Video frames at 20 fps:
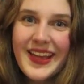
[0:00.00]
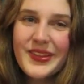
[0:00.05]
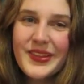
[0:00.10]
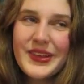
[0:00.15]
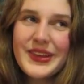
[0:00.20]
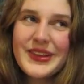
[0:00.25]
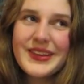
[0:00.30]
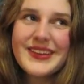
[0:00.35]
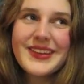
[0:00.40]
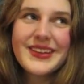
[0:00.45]

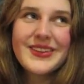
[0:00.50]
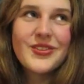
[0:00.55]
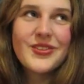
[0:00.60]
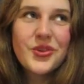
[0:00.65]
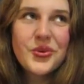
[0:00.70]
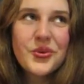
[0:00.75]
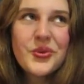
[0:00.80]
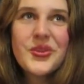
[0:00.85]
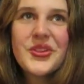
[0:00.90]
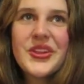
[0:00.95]
He can
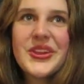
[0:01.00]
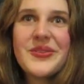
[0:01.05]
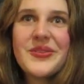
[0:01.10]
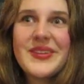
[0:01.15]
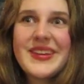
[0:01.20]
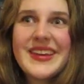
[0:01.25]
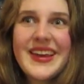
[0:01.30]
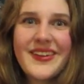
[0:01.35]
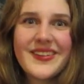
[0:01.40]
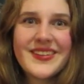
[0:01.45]
truly
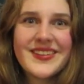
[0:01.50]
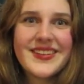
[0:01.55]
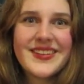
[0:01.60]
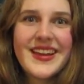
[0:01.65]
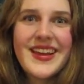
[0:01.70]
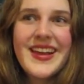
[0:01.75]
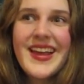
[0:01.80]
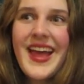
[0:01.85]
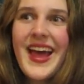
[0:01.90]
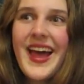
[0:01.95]
be counted
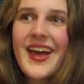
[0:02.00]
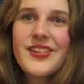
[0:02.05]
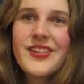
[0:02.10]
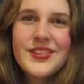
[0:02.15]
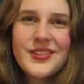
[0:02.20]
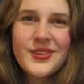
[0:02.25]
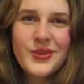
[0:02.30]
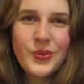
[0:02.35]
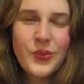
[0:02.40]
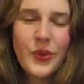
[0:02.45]

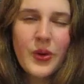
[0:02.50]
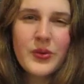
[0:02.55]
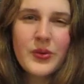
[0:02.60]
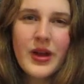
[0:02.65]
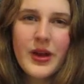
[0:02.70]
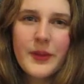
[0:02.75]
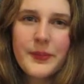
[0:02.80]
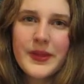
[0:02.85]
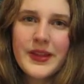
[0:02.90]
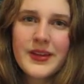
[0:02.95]
as grown
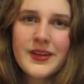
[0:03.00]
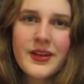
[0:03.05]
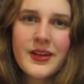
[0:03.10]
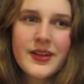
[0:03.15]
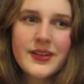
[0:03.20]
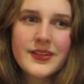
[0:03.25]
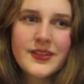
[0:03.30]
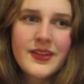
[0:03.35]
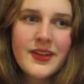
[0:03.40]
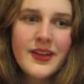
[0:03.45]
up and
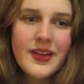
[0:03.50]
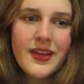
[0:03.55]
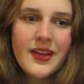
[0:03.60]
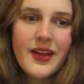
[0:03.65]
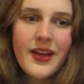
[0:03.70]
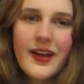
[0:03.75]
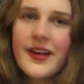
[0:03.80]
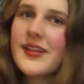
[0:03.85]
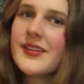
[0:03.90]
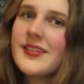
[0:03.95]
not
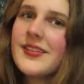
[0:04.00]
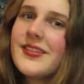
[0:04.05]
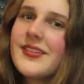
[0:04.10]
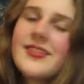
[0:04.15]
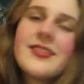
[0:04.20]
a